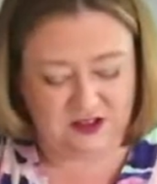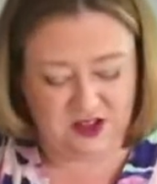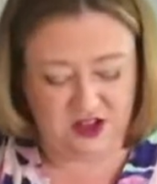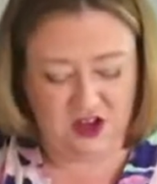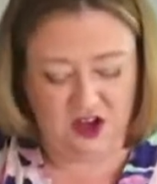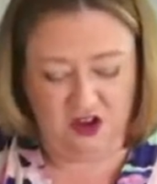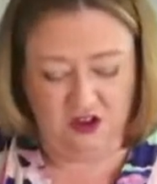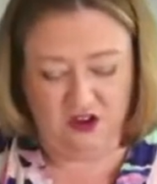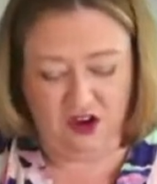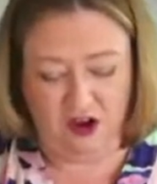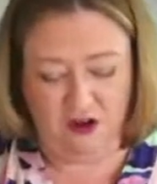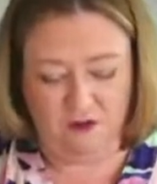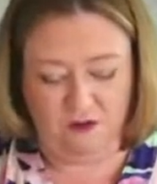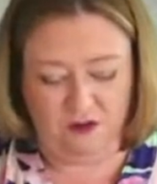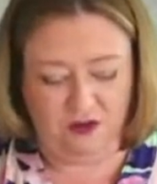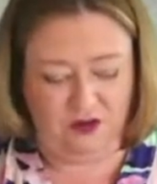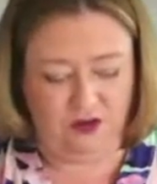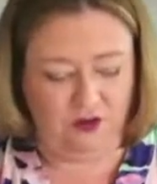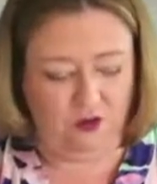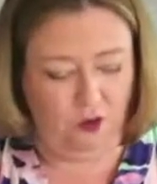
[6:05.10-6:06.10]
that you
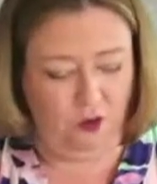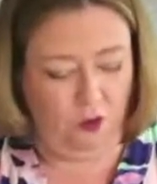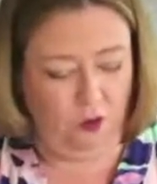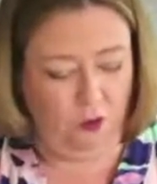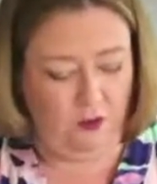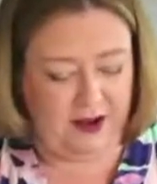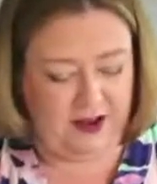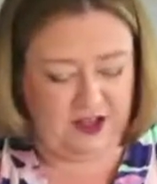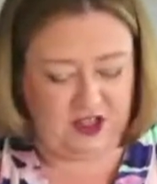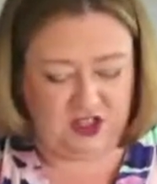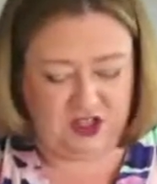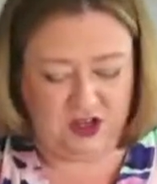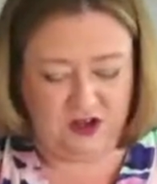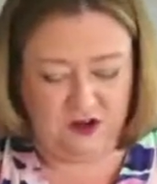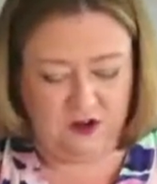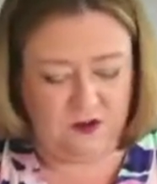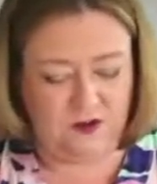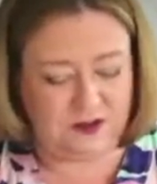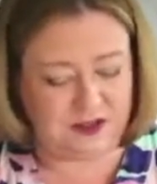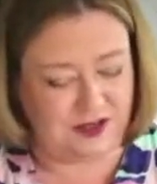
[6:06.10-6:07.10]
don't always
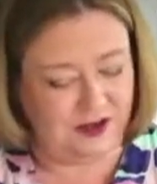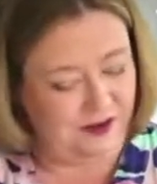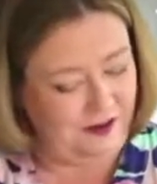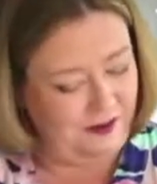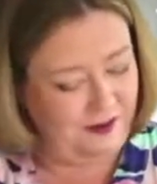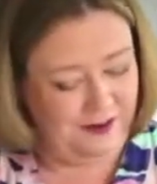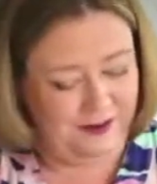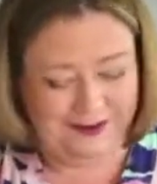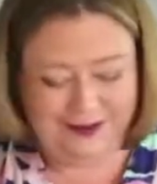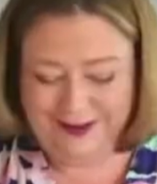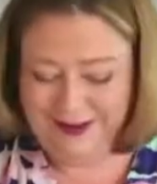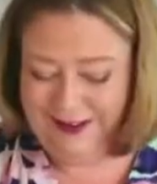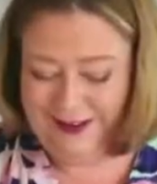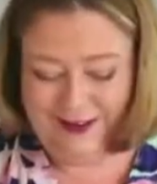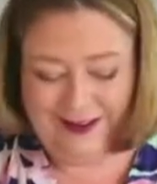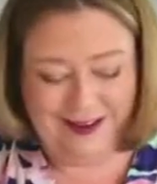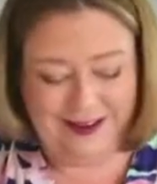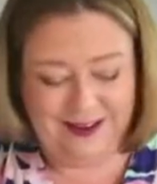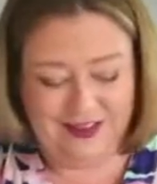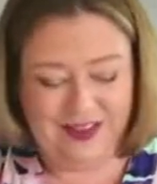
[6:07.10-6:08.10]
use,
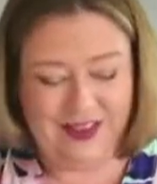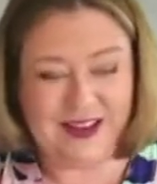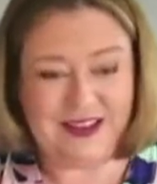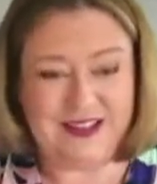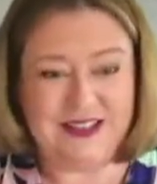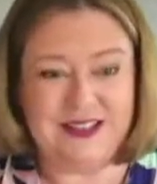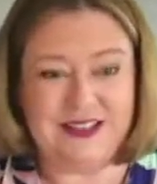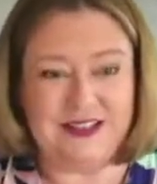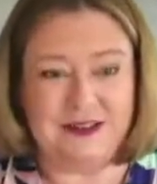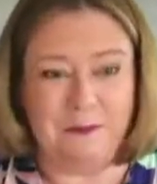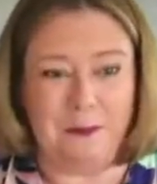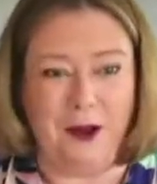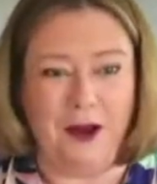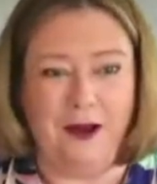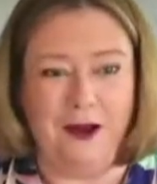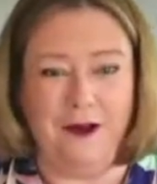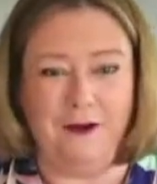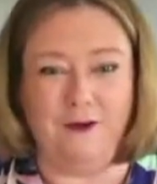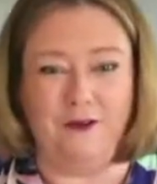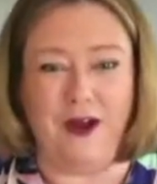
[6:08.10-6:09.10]
this is the
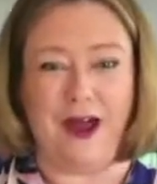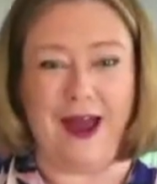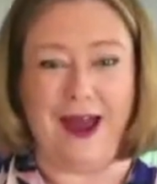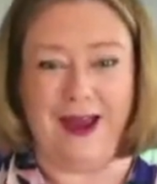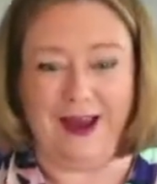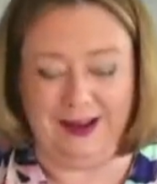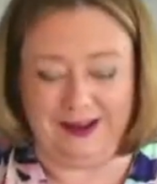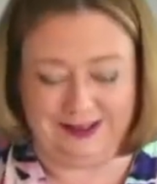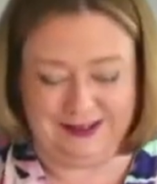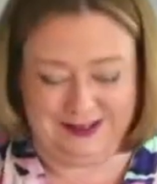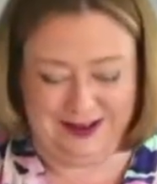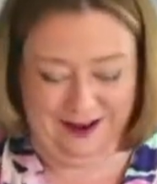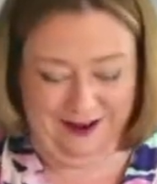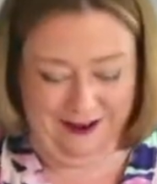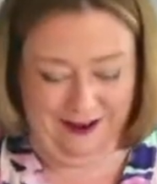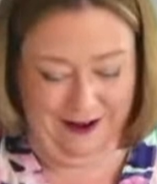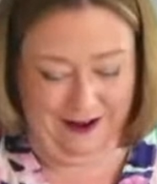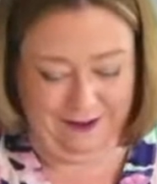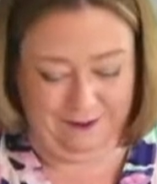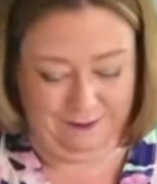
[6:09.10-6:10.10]
perfect
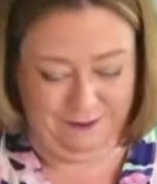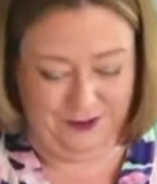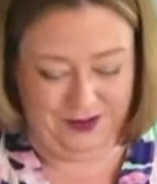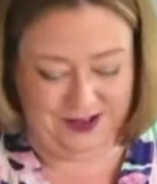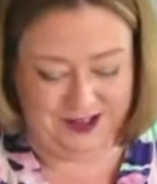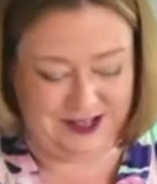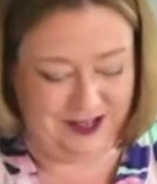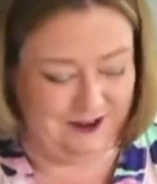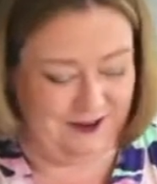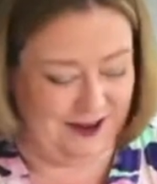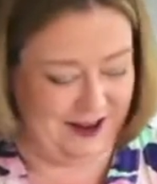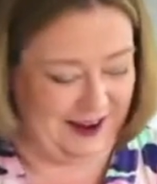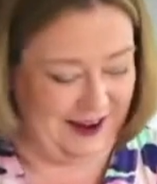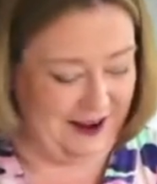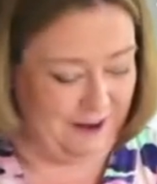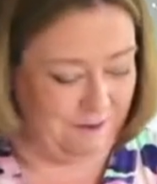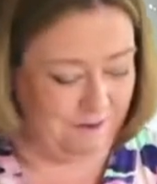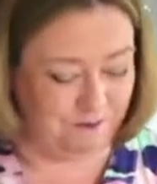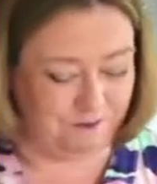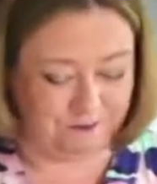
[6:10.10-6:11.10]
time for doing it.